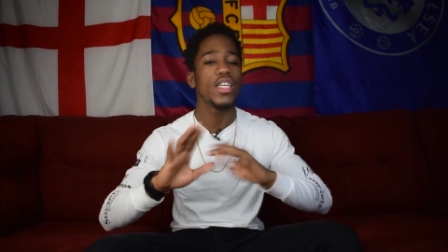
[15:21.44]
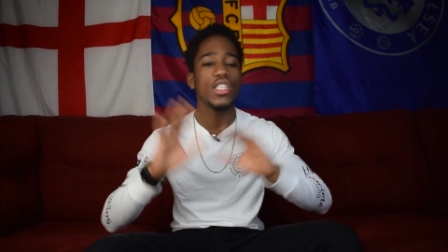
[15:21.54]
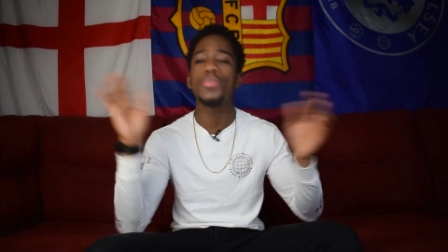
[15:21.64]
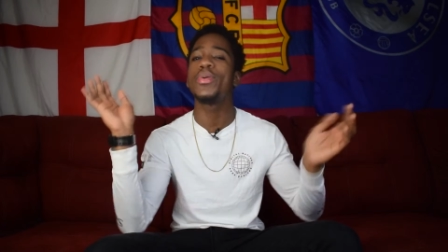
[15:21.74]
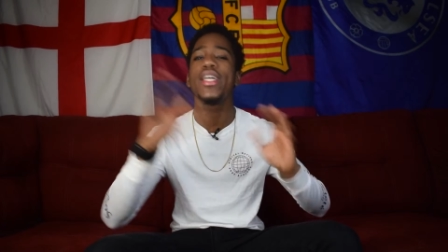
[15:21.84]

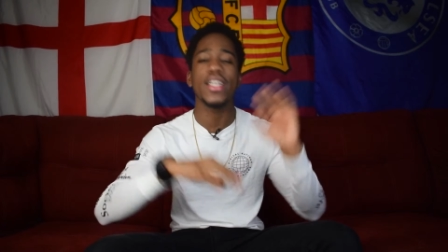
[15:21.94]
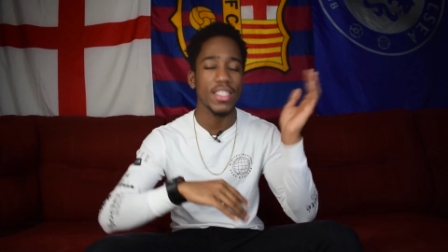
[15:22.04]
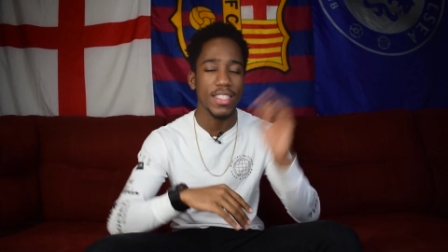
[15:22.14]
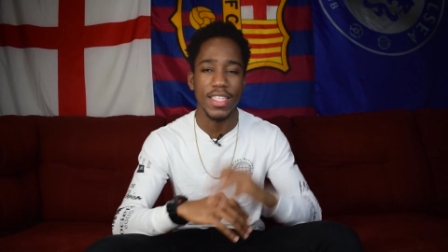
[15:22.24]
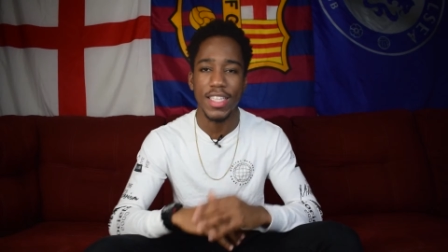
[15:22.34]
he's putting
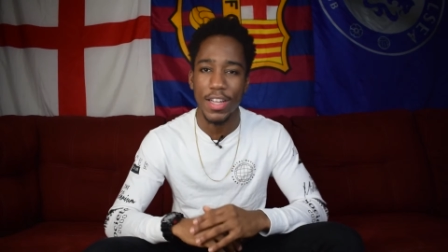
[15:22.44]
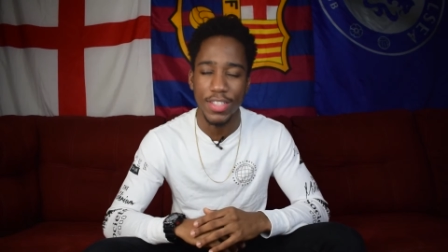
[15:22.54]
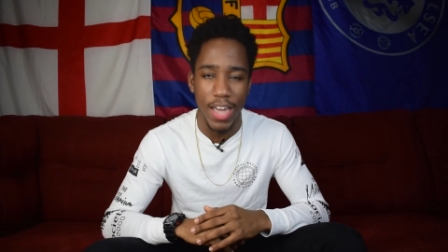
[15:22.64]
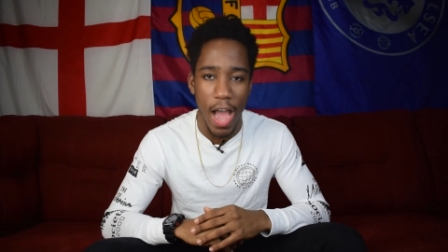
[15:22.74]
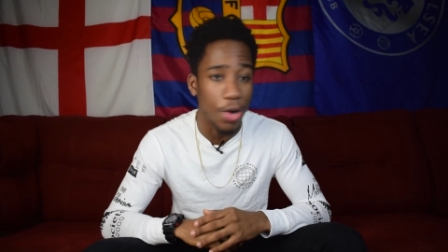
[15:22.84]
his ten
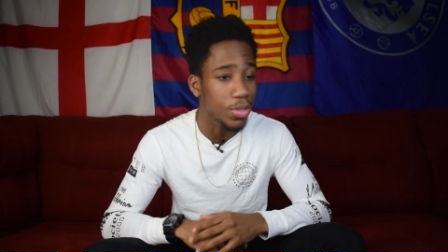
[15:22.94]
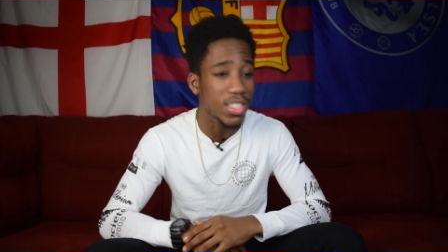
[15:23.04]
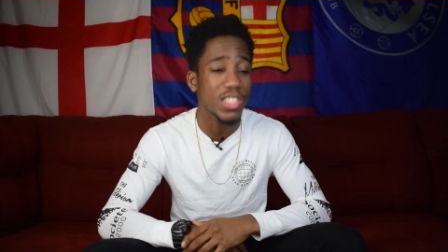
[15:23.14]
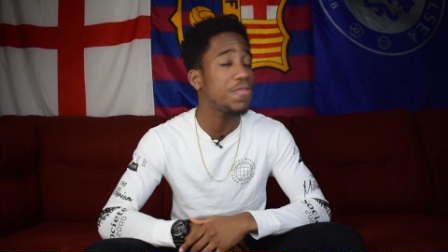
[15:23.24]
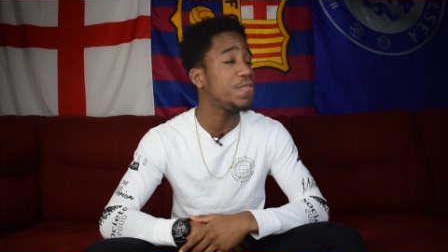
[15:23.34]
thousand hours,
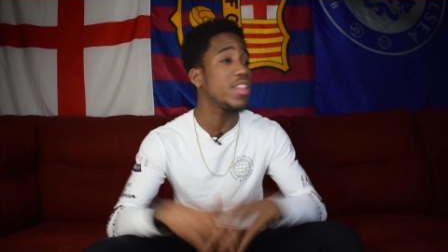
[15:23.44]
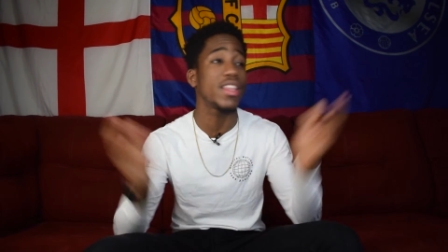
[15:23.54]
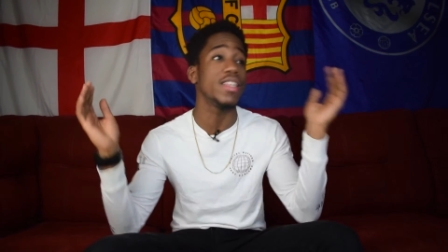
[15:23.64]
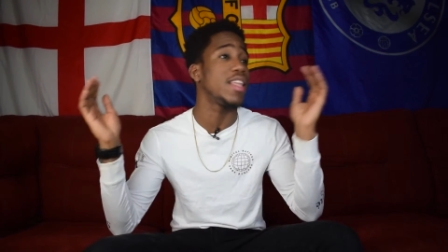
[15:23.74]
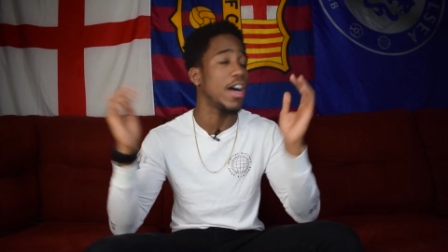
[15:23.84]
his
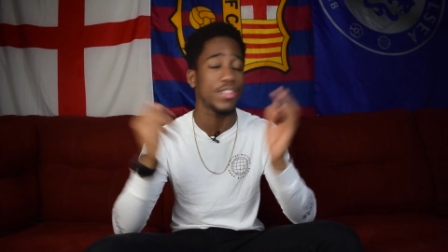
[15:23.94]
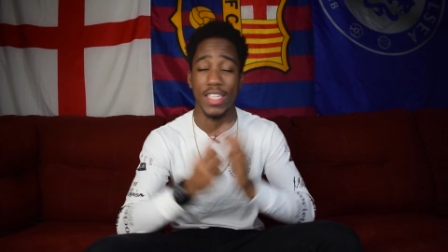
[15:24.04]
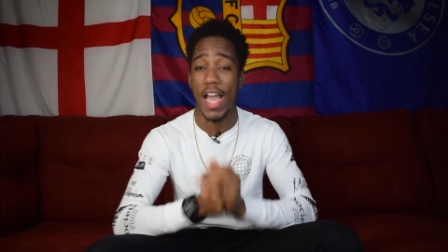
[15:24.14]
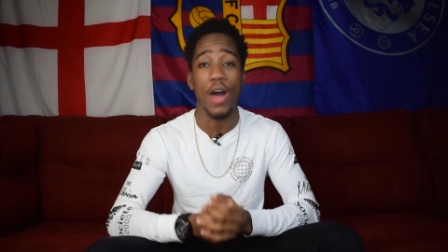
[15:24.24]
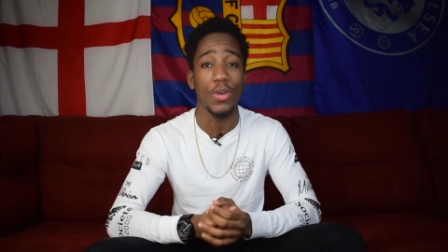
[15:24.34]
fifty
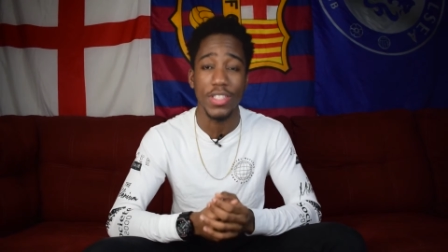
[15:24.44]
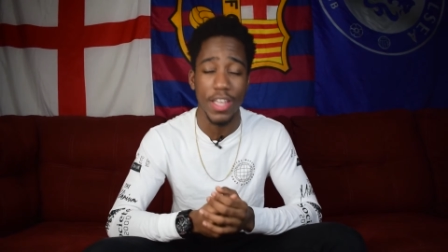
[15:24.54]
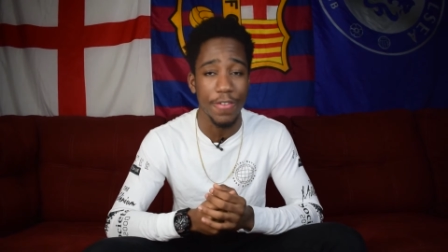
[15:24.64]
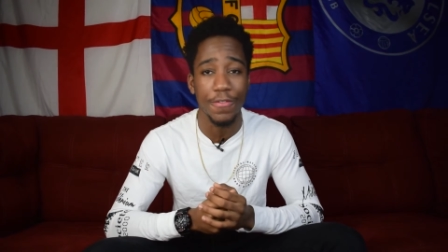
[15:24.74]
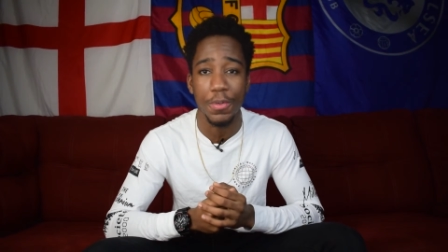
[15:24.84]
thousand hours
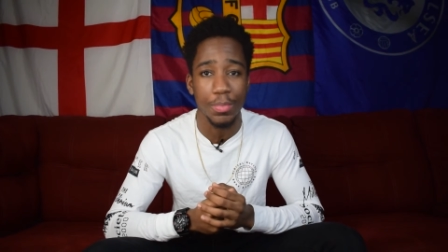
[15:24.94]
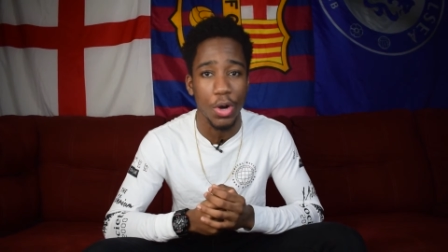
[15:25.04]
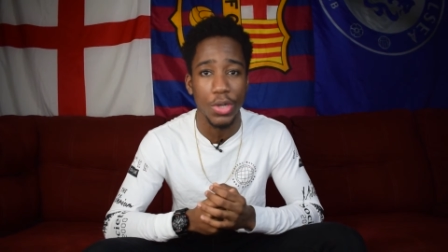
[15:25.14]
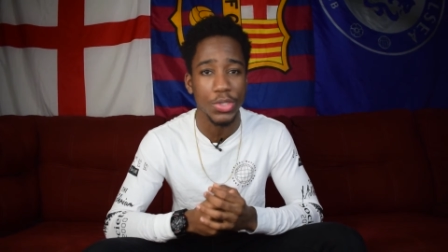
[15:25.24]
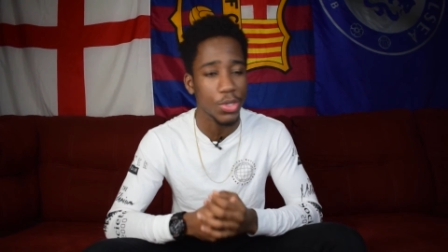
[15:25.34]
in
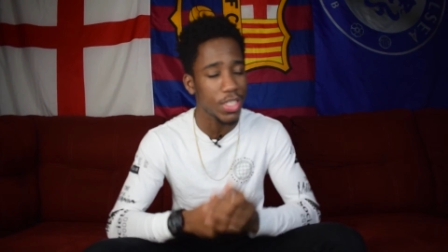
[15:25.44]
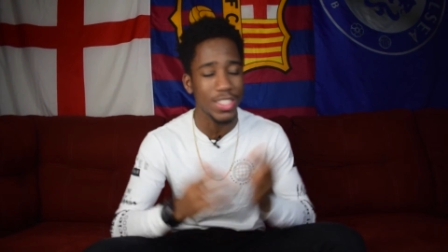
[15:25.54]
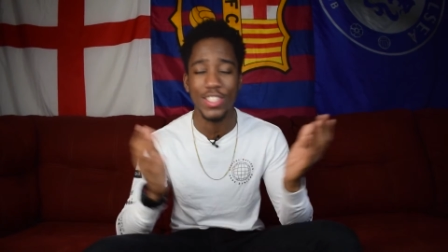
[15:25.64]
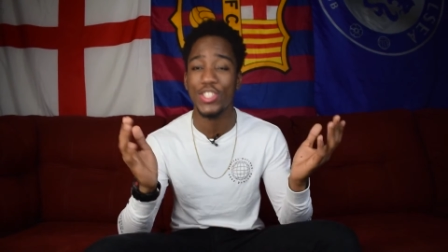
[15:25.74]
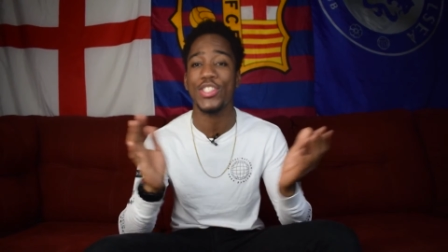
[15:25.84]
football, so he's
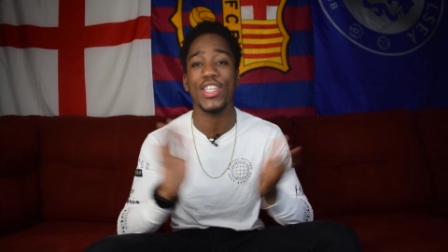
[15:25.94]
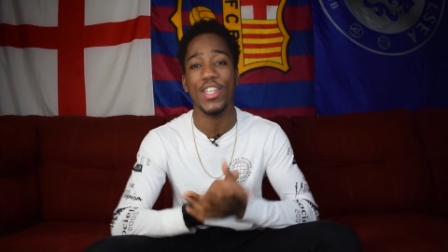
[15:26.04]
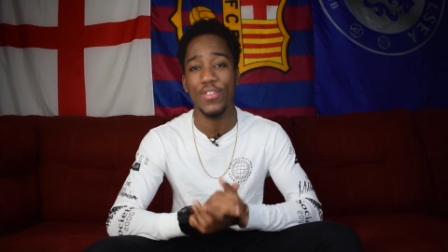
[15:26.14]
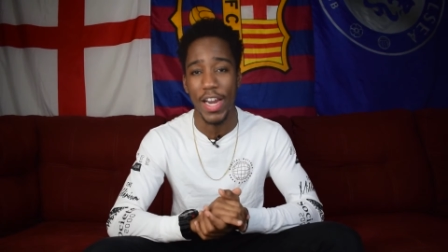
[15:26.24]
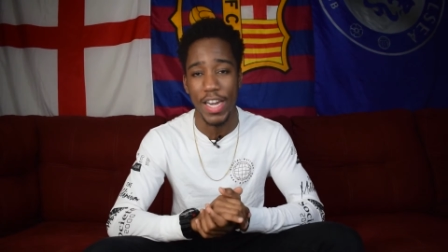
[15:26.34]
just
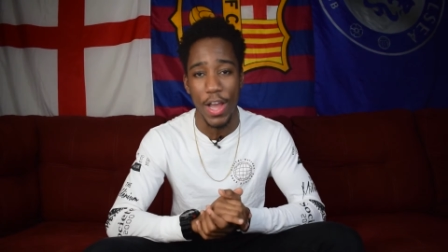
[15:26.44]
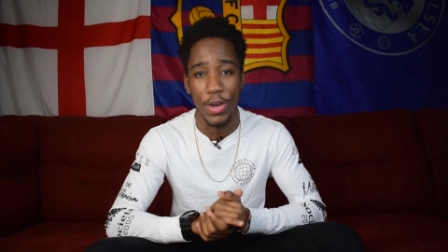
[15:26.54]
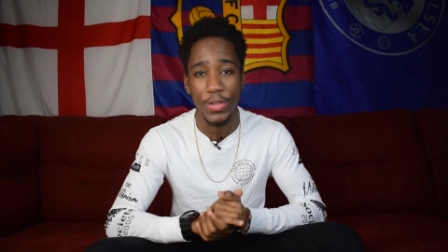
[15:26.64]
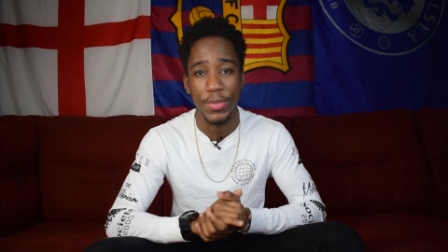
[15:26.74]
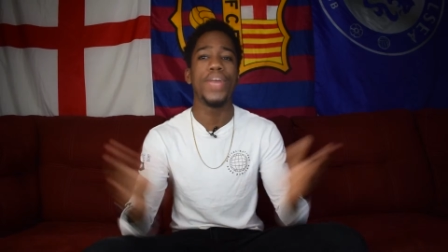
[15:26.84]
chilling right now.